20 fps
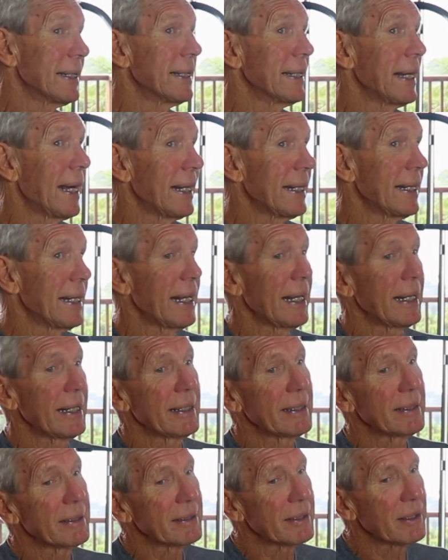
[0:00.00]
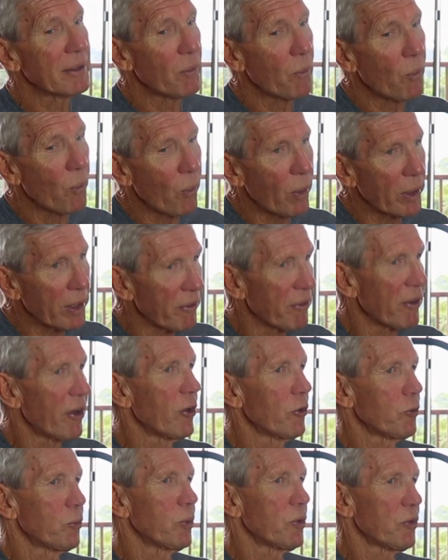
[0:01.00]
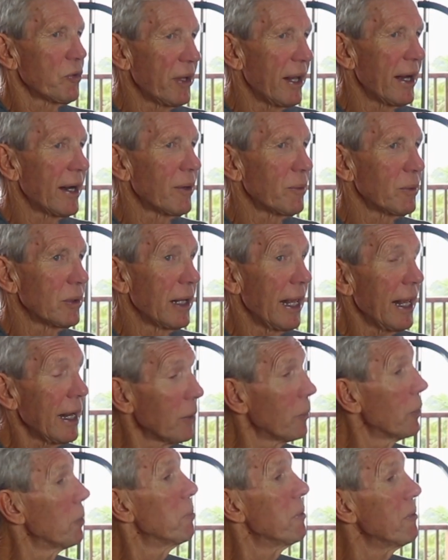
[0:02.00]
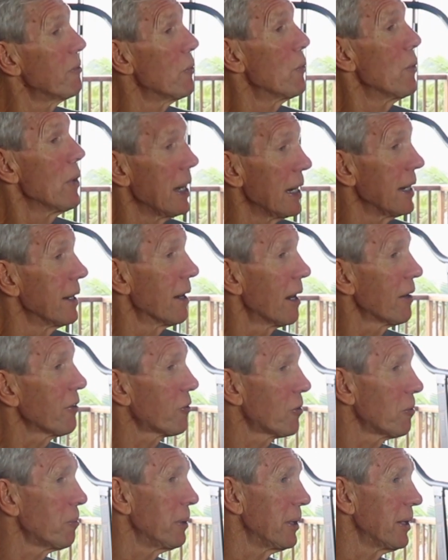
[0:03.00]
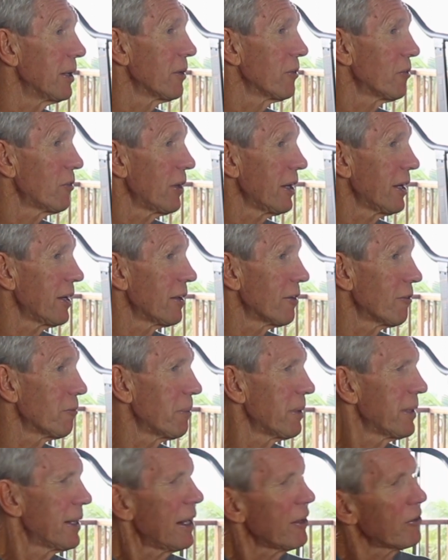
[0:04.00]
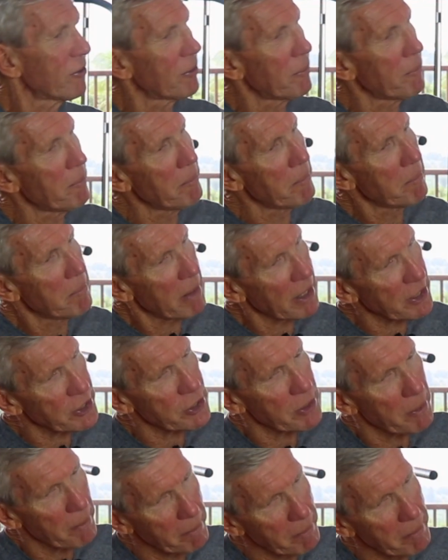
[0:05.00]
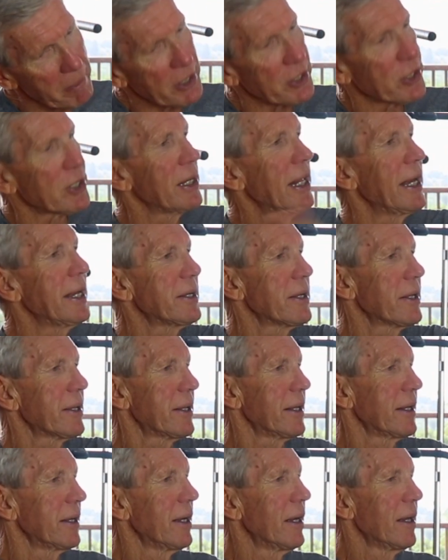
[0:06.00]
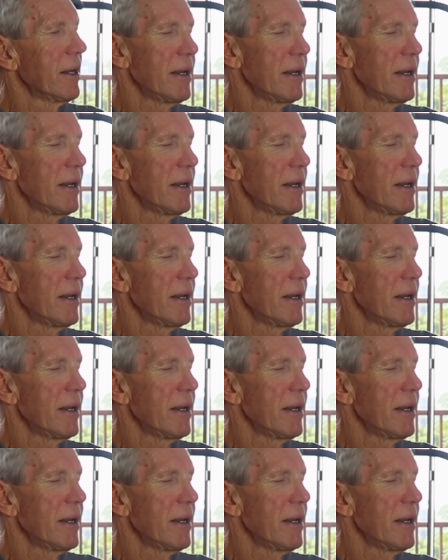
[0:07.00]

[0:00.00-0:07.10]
And one of those was now, well, hell, it would be really nice to be consecutive. But that's a much, much later thing.